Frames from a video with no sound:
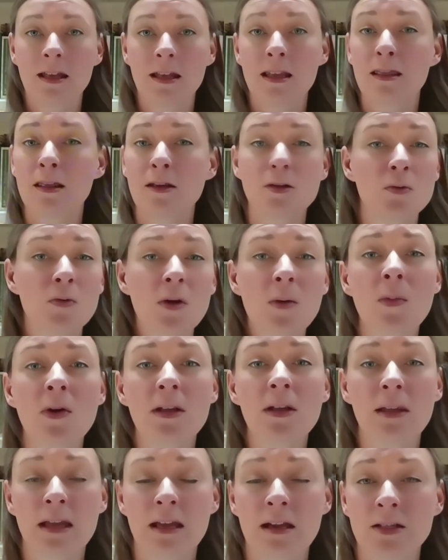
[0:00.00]
There's one more
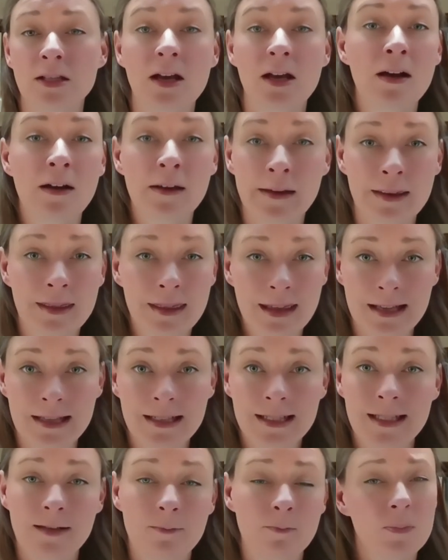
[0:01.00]
layer to all of
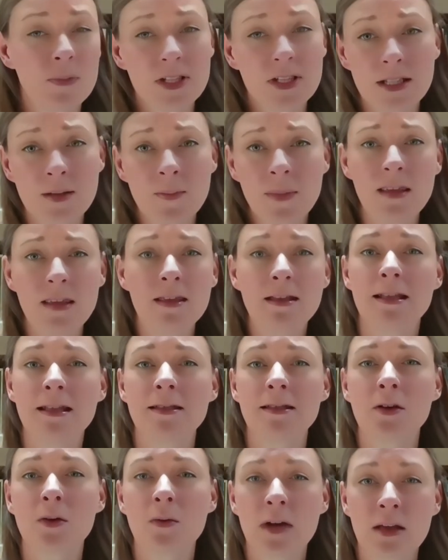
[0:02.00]
this, something that
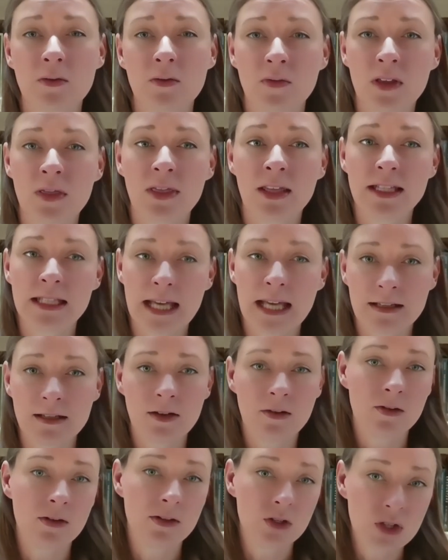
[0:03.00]
doesn't quite fit the
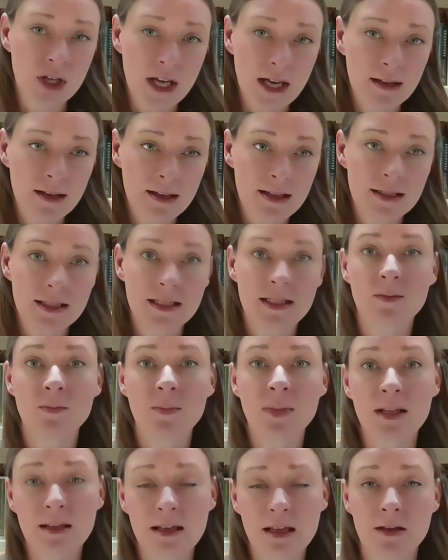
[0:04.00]
technical checklist,
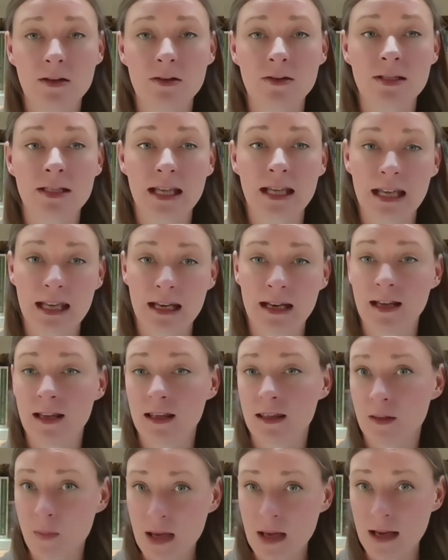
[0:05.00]
but lingers in
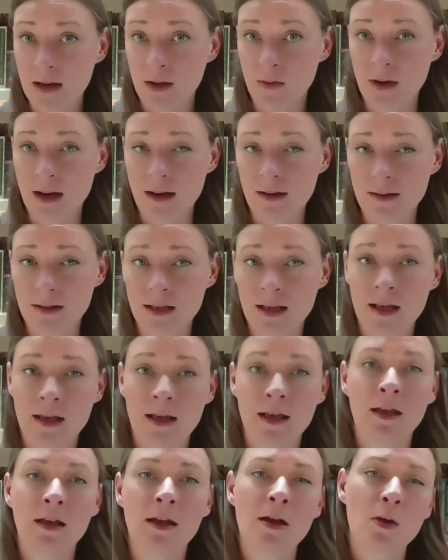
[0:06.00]
the background.
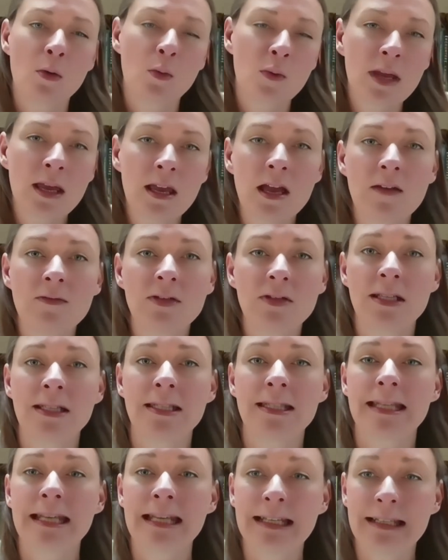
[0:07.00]
We have just
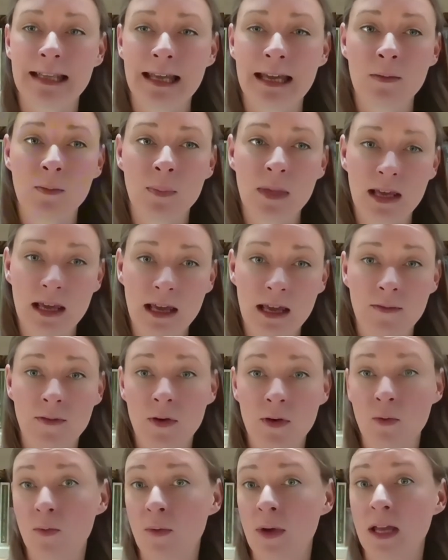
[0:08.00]
seen light behave in
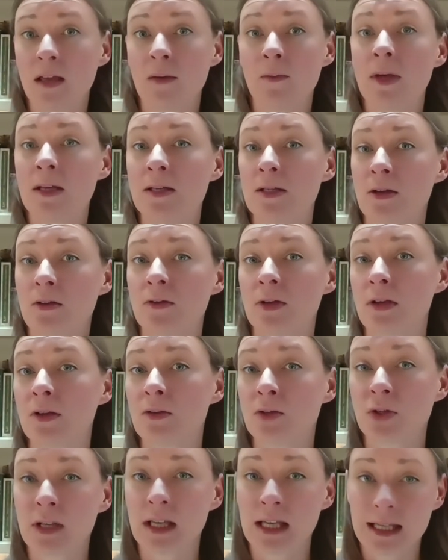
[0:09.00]
a way we don't
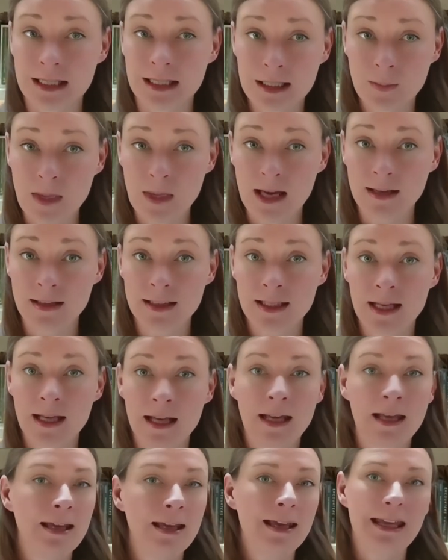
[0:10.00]
usually expect.
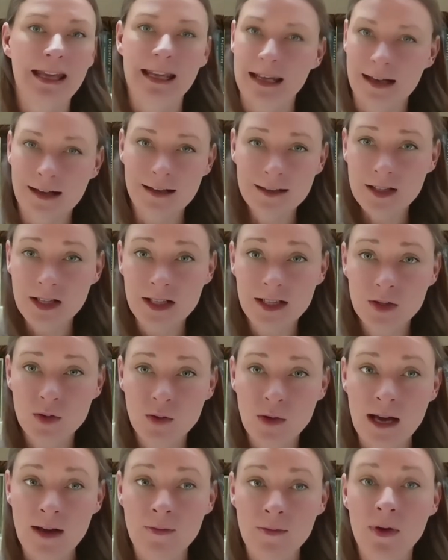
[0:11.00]
It didn't just
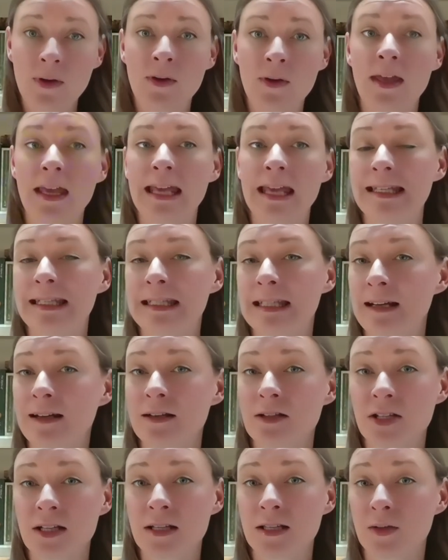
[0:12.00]
travel, it didn't
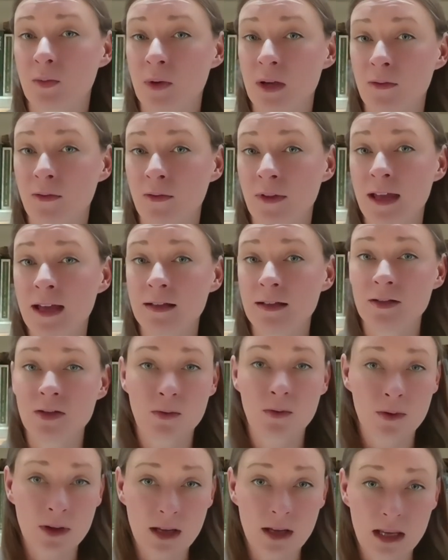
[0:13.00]
just reflect
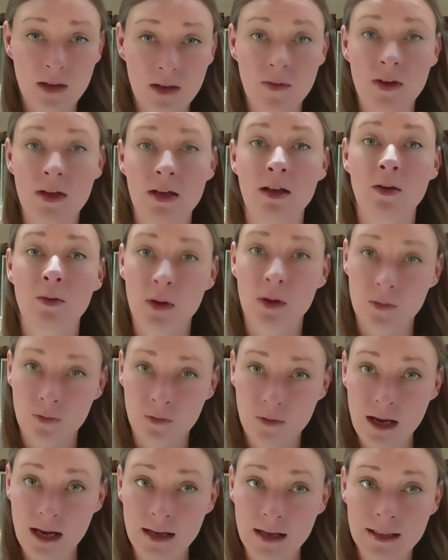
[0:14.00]
or even
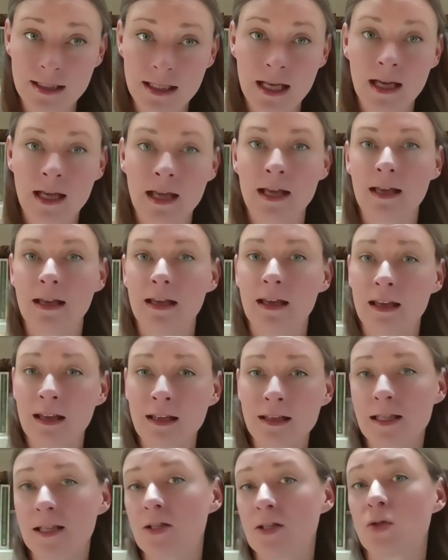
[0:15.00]
refract.
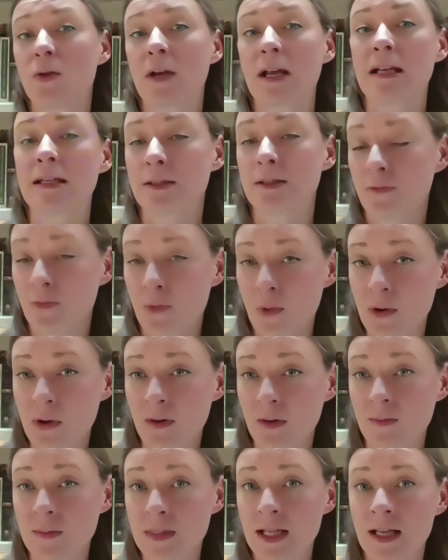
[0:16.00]
It
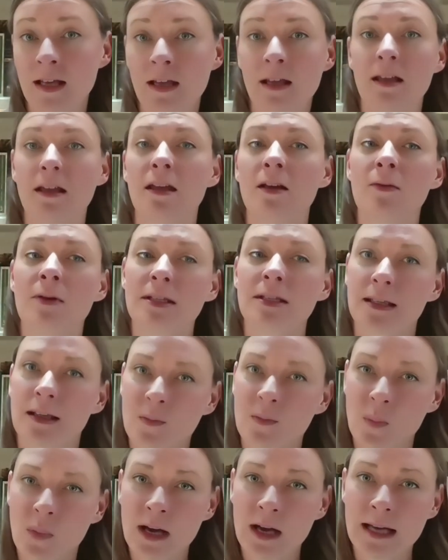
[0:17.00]
transformed. It was
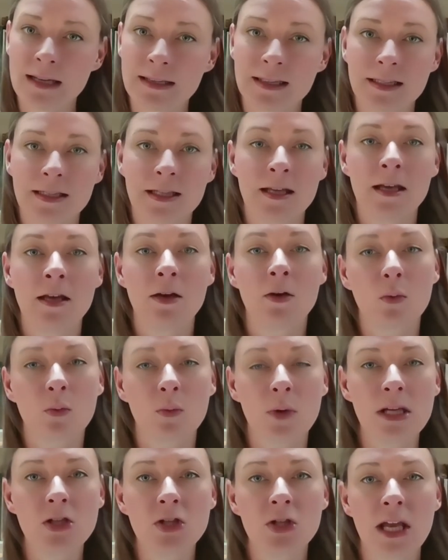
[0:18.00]
compressed,
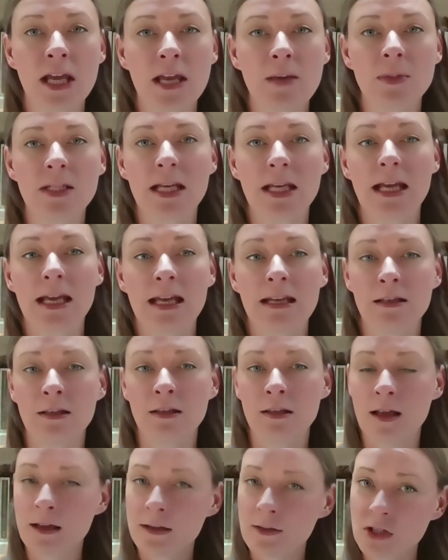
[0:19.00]
reshaped, and
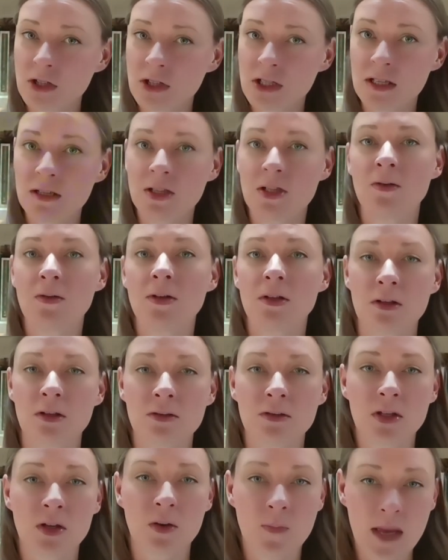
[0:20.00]
launched into a new
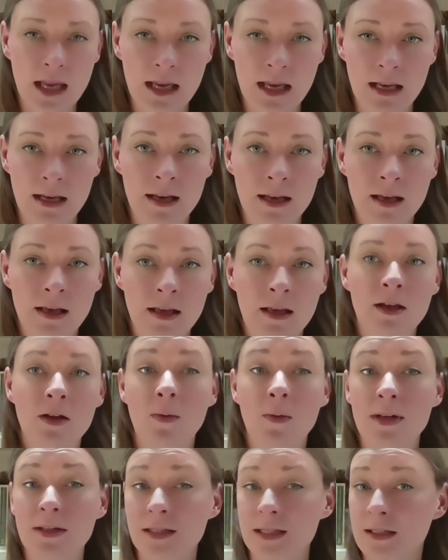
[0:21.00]
domain
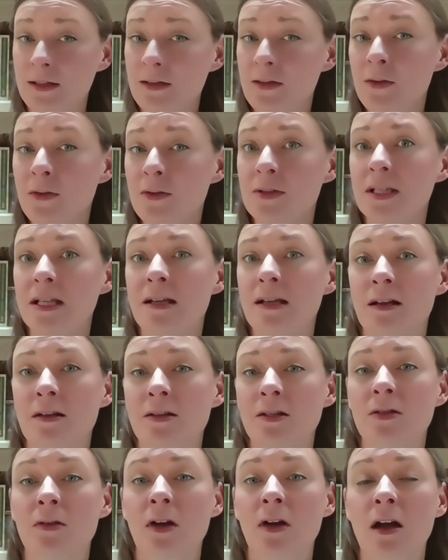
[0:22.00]
while still holding on
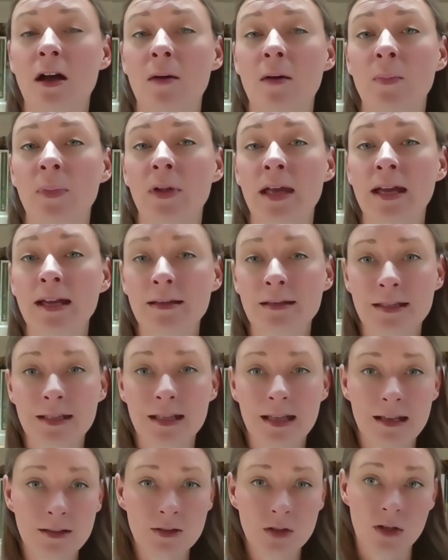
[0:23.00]
to a complex
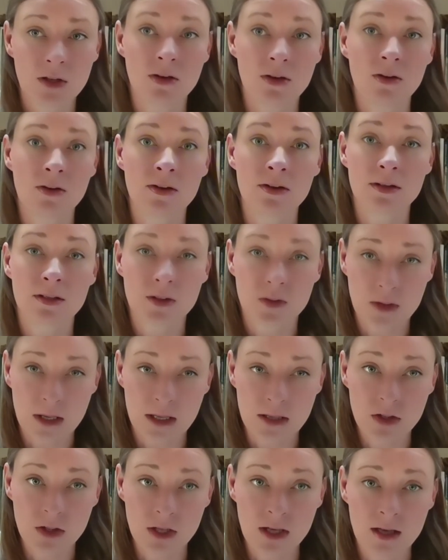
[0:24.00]
internal
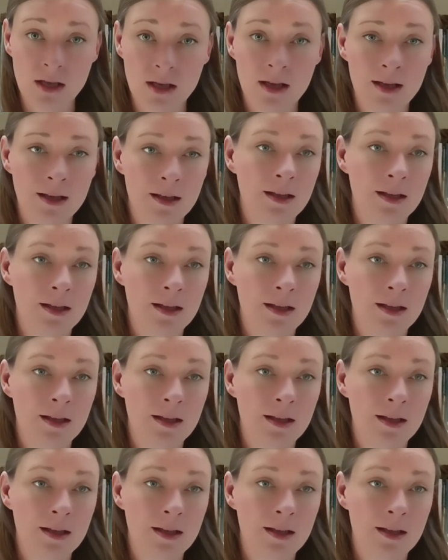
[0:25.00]
structure.